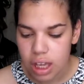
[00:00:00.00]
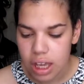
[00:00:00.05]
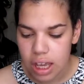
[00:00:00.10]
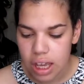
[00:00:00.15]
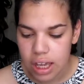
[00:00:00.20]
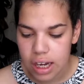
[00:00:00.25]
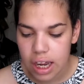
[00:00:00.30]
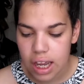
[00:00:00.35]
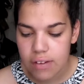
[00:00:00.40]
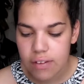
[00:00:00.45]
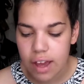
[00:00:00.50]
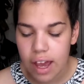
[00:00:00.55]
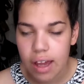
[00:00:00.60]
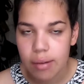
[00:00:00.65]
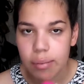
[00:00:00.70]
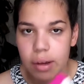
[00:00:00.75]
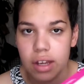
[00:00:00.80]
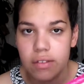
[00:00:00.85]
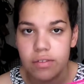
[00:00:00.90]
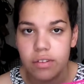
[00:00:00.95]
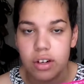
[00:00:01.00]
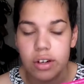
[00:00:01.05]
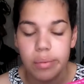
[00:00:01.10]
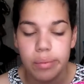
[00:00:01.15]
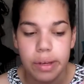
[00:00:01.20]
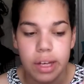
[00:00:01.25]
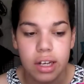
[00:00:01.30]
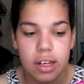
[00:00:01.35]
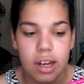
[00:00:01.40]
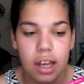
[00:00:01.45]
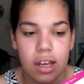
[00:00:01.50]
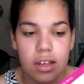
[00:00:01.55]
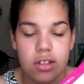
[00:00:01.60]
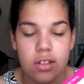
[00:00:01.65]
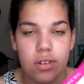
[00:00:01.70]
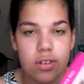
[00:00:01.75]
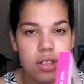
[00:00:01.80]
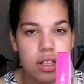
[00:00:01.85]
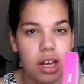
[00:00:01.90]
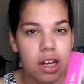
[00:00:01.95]
And I've had mine for a bit now,
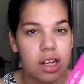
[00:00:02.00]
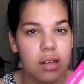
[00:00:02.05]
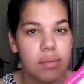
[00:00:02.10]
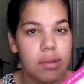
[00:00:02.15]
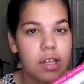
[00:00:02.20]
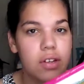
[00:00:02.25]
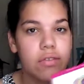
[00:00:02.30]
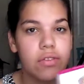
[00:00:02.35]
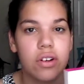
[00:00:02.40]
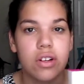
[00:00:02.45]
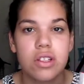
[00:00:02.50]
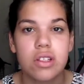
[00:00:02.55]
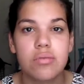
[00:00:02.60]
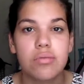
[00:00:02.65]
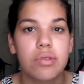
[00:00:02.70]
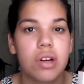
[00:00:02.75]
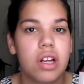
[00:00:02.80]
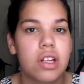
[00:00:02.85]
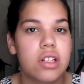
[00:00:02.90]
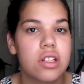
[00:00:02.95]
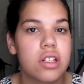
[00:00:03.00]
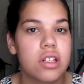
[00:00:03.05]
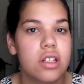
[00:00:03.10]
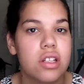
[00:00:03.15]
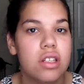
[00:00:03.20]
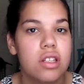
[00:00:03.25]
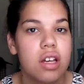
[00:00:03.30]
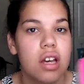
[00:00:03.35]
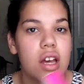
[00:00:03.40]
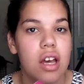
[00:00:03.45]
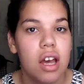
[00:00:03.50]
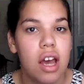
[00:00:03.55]
so it's not going to be a first impressions.